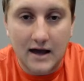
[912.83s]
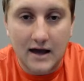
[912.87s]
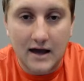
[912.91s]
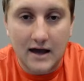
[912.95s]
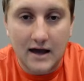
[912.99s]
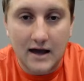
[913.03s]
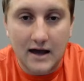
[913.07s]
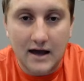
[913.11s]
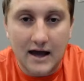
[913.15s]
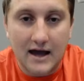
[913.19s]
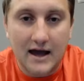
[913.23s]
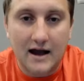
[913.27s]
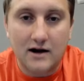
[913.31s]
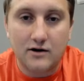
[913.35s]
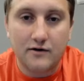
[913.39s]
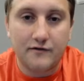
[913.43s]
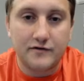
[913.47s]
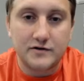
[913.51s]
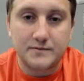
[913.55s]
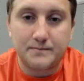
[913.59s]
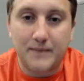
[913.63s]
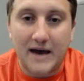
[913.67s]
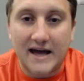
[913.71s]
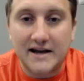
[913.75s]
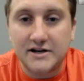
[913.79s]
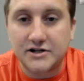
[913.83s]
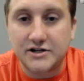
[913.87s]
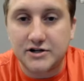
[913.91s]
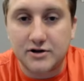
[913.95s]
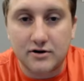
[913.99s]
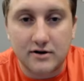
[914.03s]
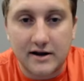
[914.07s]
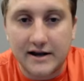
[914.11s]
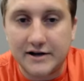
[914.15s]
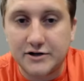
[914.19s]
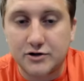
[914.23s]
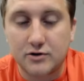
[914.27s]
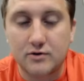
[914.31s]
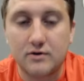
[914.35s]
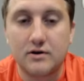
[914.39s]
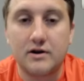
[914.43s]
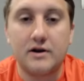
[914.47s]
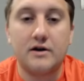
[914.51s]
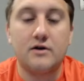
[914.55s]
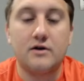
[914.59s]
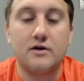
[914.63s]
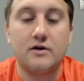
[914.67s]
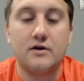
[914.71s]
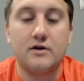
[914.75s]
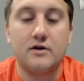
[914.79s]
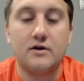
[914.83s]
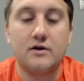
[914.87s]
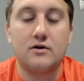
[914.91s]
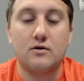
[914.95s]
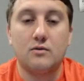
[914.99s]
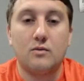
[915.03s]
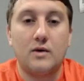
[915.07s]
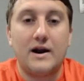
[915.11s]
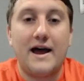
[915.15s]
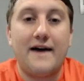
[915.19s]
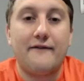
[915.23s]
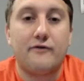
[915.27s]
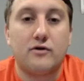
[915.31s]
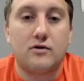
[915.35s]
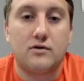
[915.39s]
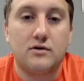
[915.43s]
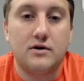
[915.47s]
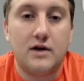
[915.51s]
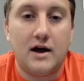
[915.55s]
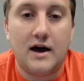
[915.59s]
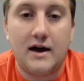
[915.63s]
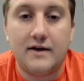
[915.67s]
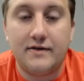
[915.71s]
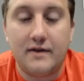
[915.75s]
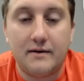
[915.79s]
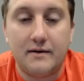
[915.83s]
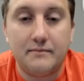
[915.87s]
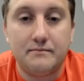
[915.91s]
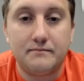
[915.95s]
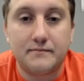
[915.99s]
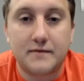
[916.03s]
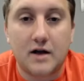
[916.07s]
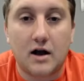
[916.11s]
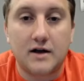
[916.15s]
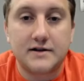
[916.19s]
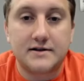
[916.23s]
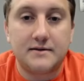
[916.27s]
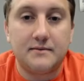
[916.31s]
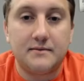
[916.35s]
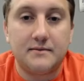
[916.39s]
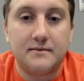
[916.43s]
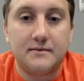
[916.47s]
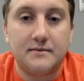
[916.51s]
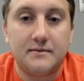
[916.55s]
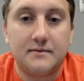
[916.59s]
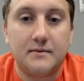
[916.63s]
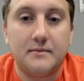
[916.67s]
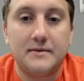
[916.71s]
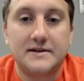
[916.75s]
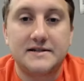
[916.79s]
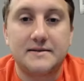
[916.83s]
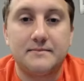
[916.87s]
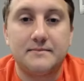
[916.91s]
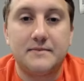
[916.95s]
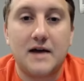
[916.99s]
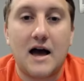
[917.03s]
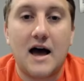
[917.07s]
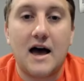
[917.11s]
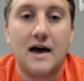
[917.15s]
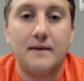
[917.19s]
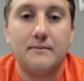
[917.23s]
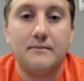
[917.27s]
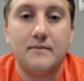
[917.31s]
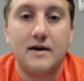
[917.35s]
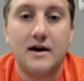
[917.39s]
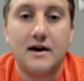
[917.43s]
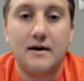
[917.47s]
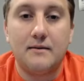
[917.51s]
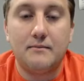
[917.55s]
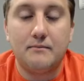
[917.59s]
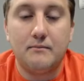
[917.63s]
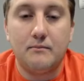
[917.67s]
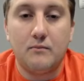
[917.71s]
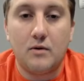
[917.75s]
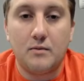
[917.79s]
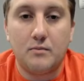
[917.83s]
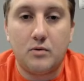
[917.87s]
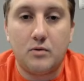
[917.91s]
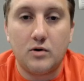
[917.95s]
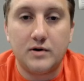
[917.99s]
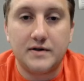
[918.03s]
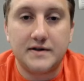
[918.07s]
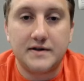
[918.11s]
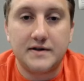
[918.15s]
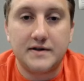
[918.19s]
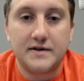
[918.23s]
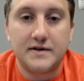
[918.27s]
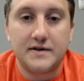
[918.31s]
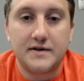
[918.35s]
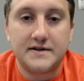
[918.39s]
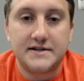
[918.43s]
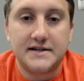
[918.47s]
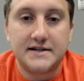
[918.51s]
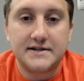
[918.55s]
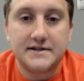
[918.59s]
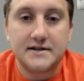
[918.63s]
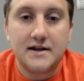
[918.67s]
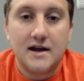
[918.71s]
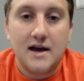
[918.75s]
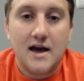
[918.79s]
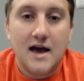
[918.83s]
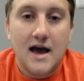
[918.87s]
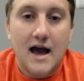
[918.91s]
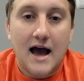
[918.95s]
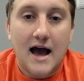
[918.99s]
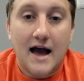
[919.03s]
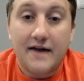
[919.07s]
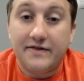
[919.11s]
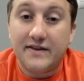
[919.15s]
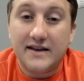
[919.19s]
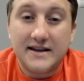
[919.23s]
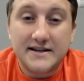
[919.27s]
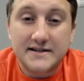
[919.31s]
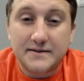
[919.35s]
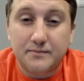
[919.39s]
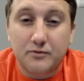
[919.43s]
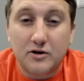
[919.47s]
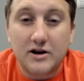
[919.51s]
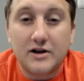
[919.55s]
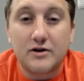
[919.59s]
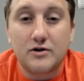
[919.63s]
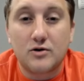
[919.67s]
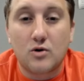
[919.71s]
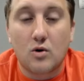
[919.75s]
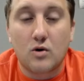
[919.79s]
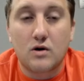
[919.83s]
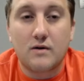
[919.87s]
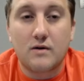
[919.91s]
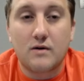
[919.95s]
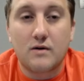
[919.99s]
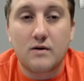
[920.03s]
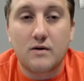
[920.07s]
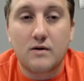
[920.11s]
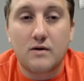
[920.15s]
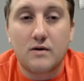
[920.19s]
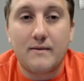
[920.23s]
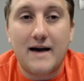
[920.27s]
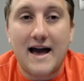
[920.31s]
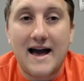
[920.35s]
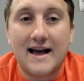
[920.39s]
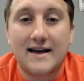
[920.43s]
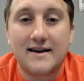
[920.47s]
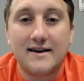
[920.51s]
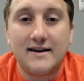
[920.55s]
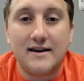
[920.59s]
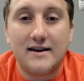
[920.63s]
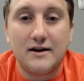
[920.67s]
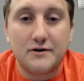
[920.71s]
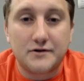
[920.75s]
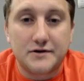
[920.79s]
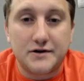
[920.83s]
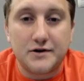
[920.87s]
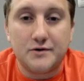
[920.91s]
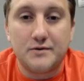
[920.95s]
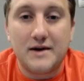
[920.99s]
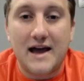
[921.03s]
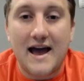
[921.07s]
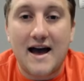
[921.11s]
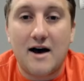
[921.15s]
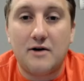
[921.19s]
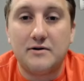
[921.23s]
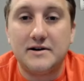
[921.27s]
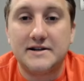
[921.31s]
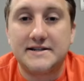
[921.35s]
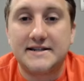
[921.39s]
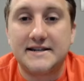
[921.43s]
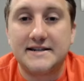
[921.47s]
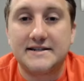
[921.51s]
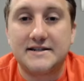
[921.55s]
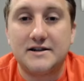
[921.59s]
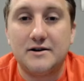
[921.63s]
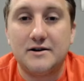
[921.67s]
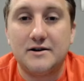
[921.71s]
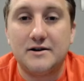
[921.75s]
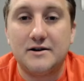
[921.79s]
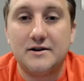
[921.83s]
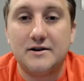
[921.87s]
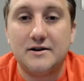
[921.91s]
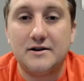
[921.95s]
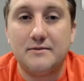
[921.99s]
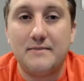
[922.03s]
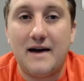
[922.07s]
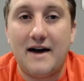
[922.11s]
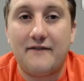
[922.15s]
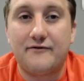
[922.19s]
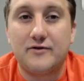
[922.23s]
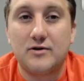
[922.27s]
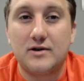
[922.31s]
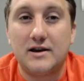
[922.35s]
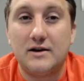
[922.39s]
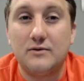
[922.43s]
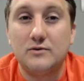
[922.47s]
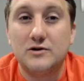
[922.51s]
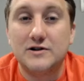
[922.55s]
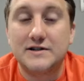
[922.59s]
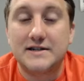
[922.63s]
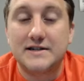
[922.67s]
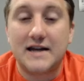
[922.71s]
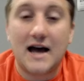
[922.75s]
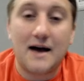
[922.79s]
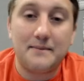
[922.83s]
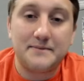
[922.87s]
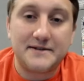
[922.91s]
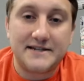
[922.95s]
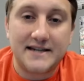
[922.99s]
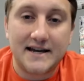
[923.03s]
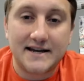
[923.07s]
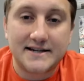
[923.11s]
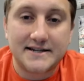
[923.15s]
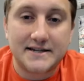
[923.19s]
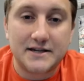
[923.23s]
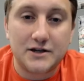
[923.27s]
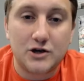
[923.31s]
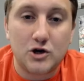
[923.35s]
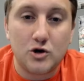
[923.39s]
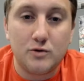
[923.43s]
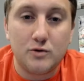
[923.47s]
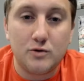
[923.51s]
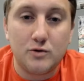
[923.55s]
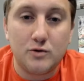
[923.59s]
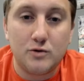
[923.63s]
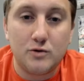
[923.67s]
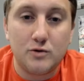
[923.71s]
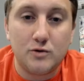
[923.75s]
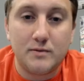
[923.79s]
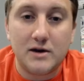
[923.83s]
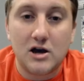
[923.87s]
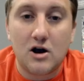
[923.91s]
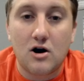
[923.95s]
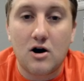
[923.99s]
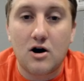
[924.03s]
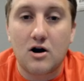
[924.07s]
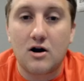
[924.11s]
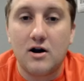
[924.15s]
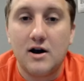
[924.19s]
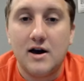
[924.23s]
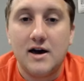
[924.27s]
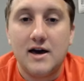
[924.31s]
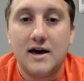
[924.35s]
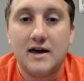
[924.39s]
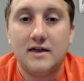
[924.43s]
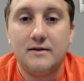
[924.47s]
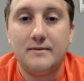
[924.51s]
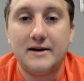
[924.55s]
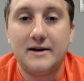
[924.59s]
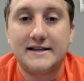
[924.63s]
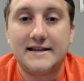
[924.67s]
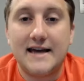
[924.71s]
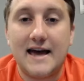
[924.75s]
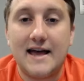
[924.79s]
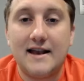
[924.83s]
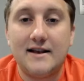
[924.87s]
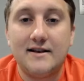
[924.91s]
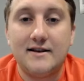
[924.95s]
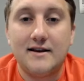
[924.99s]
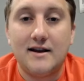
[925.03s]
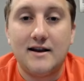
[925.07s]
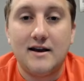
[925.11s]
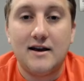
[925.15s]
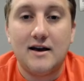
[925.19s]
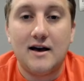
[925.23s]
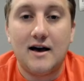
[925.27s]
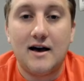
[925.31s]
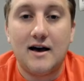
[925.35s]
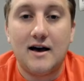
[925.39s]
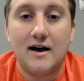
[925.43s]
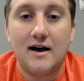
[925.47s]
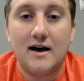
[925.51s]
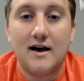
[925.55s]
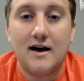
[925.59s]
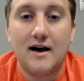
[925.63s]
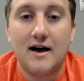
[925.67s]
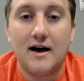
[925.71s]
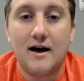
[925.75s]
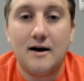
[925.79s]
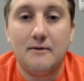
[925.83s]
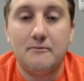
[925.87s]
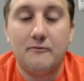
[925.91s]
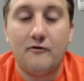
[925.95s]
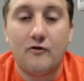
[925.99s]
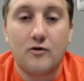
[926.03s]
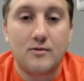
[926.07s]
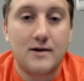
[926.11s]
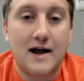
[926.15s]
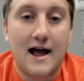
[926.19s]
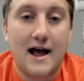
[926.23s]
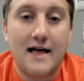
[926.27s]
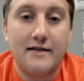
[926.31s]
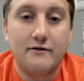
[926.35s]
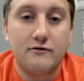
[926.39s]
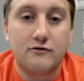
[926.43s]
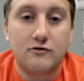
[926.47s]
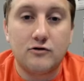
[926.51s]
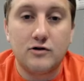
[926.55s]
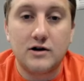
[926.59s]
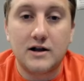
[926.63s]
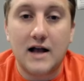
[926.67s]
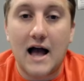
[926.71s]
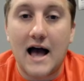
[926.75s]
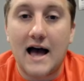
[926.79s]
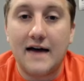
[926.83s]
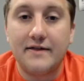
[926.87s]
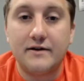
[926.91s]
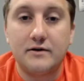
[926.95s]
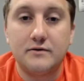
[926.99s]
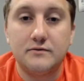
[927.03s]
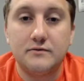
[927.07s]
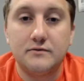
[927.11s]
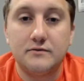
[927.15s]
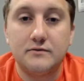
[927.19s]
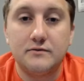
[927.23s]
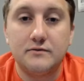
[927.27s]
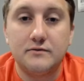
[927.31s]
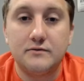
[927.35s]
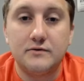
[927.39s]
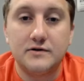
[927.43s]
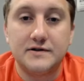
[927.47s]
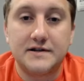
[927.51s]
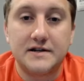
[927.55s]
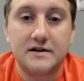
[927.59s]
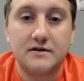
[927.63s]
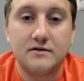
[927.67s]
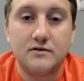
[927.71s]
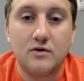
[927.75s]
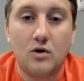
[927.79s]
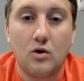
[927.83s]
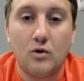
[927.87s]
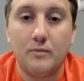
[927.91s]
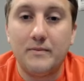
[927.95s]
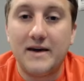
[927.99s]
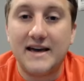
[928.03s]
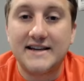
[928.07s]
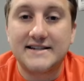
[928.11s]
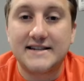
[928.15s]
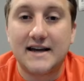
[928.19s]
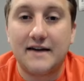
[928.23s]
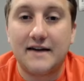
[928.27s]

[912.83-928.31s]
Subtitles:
I don't know if it was benched or injury or whatever that caused him to miss some time at one point in the season. I think he's a pretty good quarterback, year two now in a system after he was top six in QBR in the Big Ten, former highly recruited guy that was at Ole Miss.